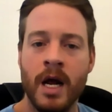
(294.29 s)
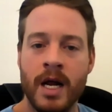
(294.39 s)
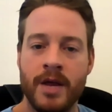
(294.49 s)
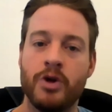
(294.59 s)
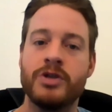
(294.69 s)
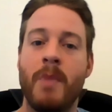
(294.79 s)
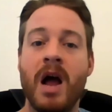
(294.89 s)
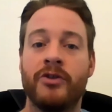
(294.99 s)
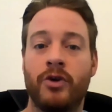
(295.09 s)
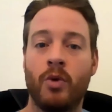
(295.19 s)
Those
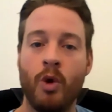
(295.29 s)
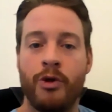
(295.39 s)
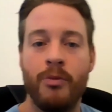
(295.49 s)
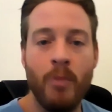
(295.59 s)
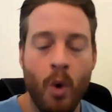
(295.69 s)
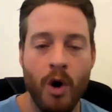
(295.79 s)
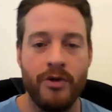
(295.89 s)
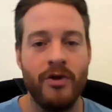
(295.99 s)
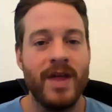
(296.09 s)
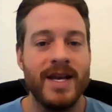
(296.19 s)
miles are worth more
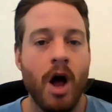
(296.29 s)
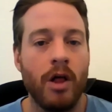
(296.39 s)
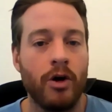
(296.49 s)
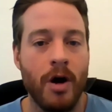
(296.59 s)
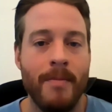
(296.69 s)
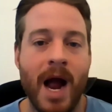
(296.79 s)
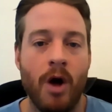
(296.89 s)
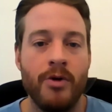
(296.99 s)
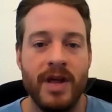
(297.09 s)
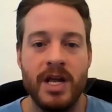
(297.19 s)
than the dollar
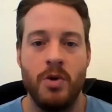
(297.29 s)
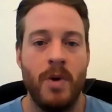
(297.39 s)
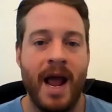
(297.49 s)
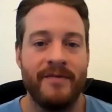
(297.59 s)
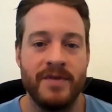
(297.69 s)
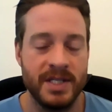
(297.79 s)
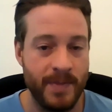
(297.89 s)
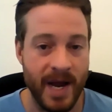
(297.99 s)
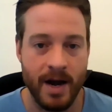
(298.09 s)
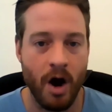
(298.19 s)
amount that you would have to
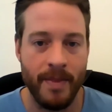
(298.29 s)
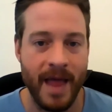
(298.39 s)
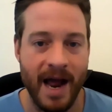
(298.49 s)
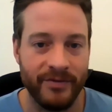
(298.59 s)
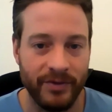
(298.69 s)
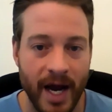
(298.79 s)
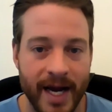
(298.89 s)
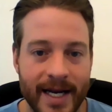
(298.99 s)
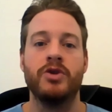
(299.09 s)
spend on that flight.